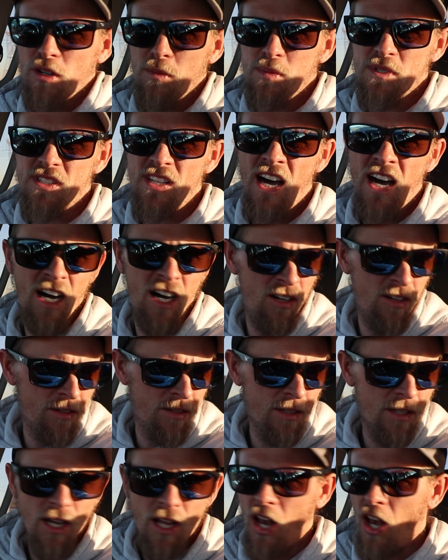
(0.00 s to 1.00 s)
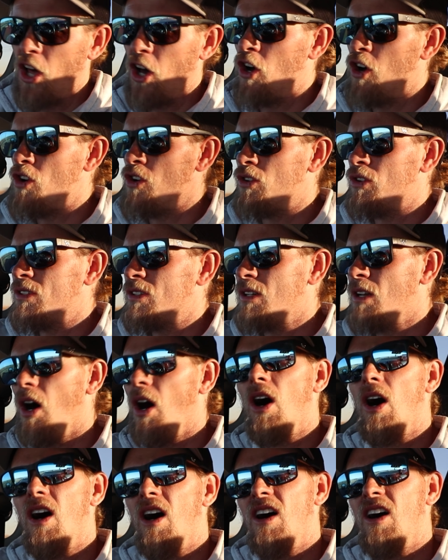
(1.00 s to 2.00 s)
trips down alone
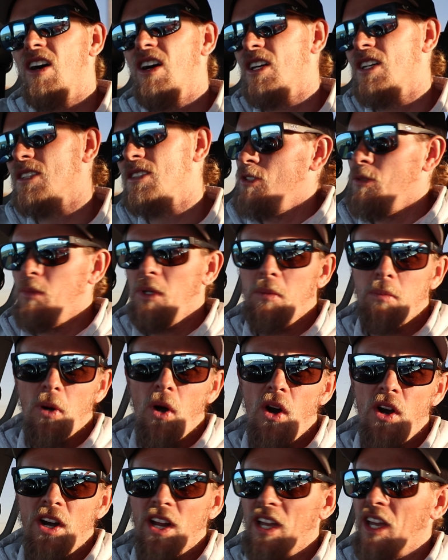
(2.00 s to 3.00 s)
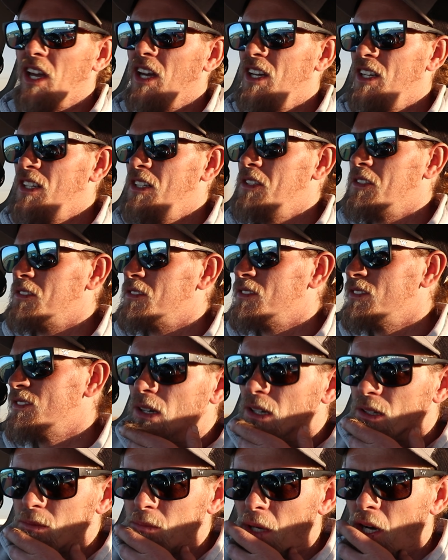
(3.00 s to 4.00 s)
are a bit boring, eh?
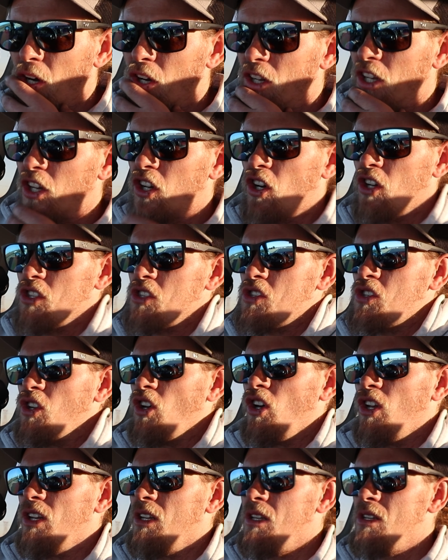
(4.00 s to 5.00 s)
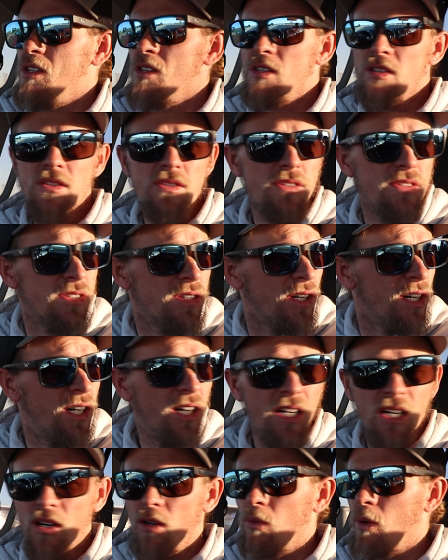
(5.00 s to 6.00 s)
Uh, my only concern is
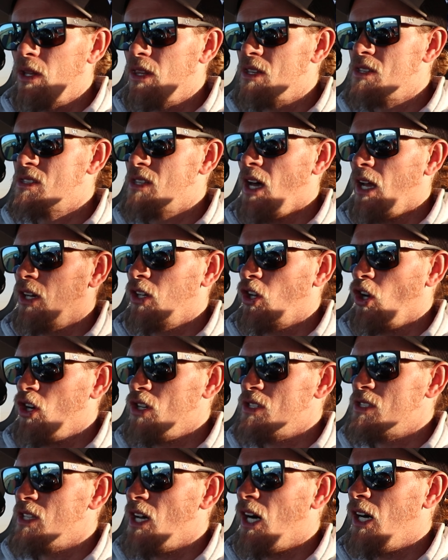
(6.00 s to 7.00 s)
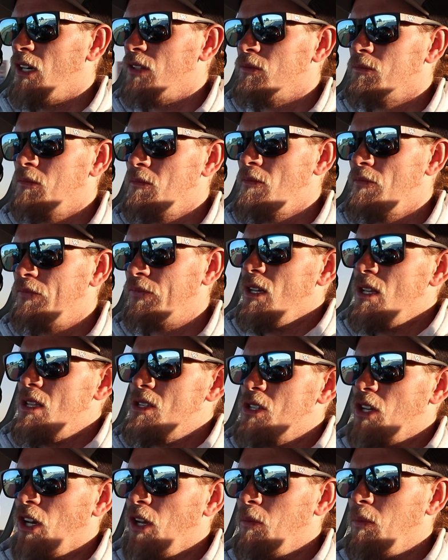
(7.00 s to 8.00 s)
uh, when the sun goes down.
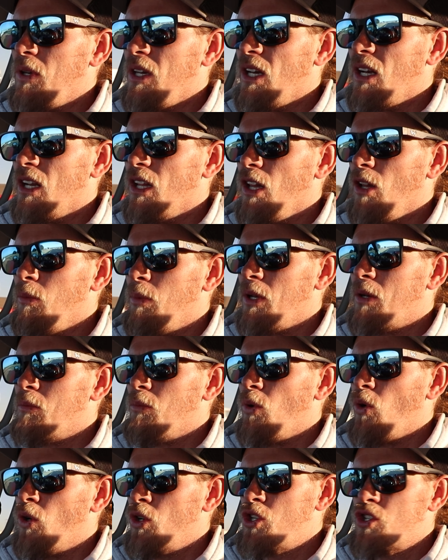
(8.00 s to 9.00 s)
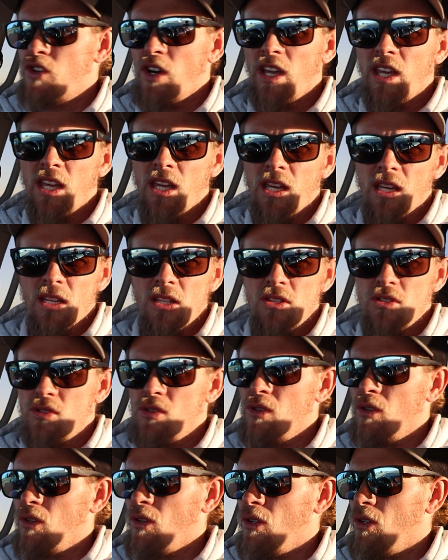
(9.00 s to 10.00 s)
It's going to be a little bit more tricky
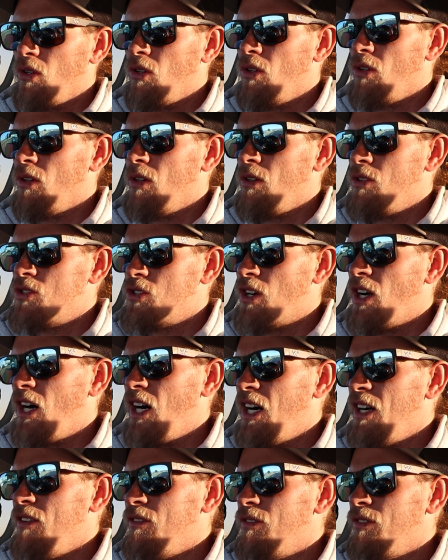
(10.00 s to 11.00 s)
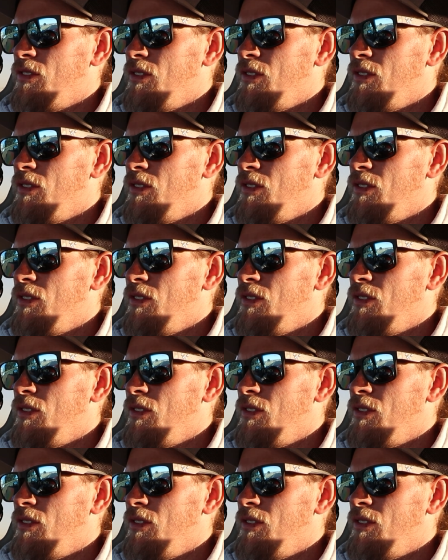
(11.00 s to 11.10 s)
to drive.